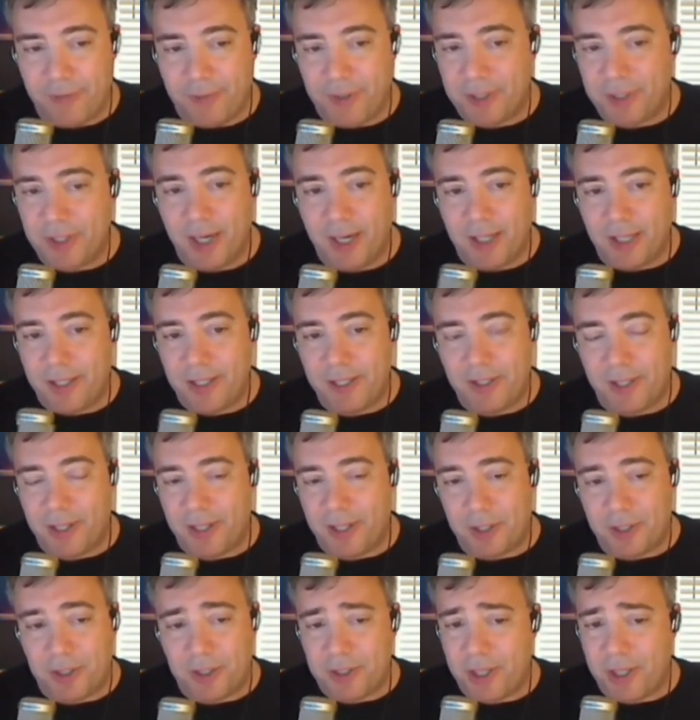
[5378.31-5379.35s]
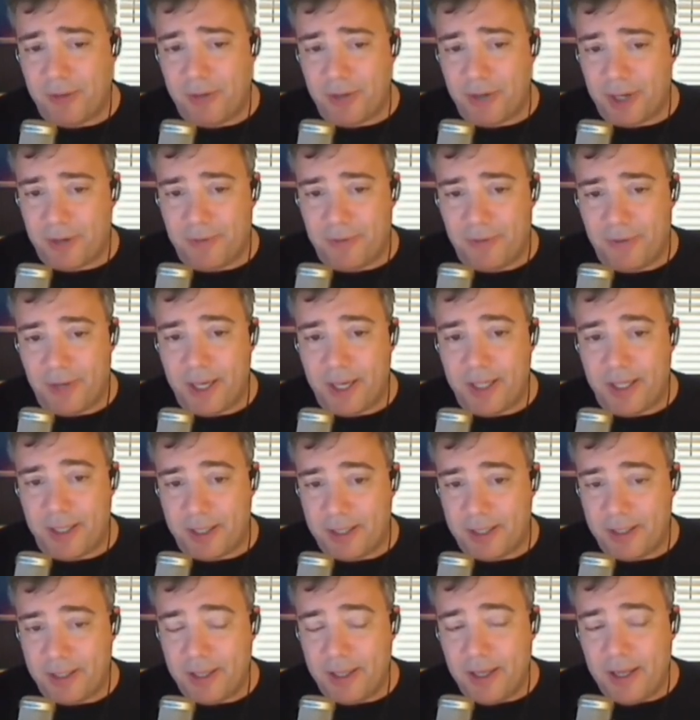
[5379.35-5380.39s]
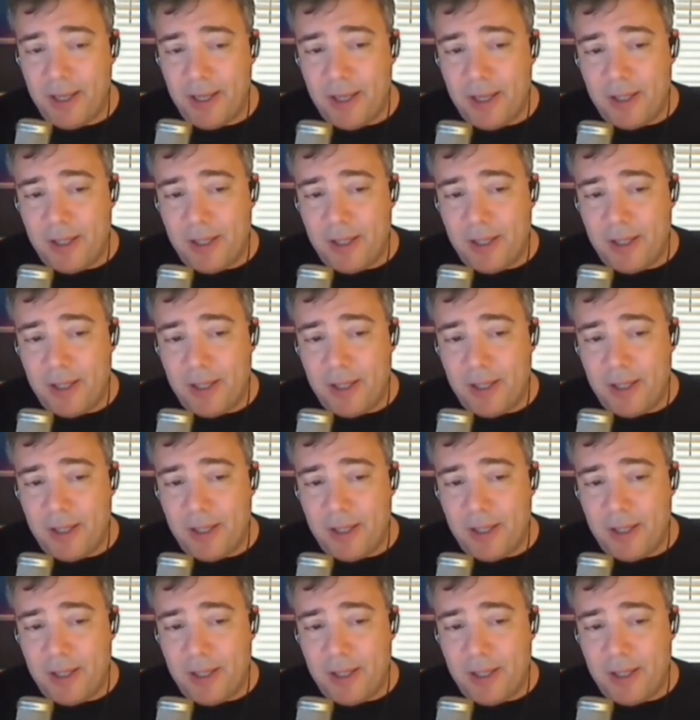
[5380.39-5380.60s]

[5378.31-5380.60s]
and if it's not listed there, she's never going to find it.